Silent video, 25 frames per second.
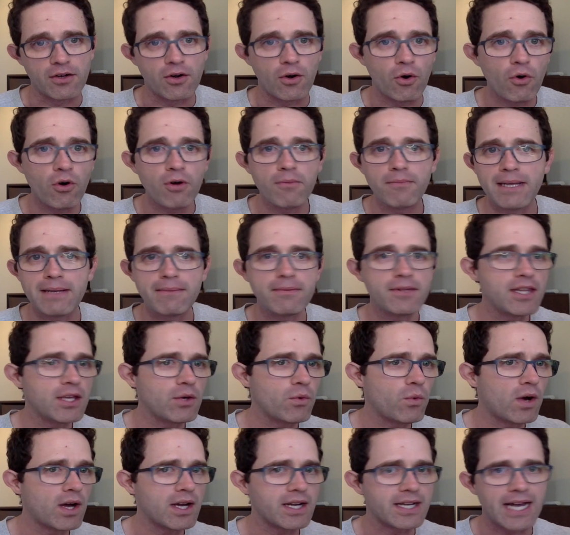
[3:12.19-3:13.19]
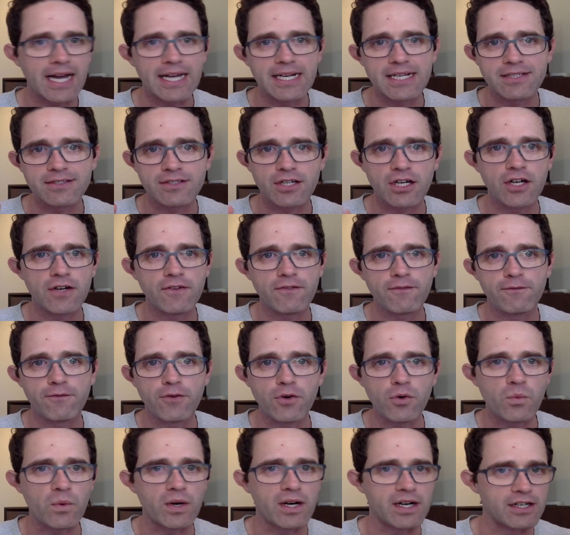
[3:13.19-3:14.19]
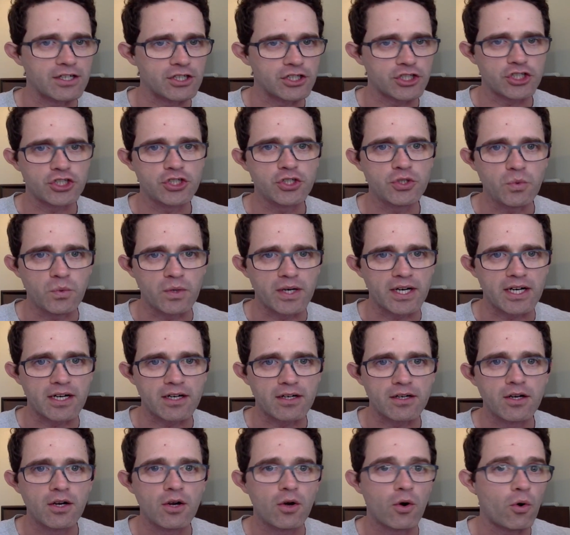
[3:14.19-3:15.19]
Or maybe they want guidance on footwear and shoe wear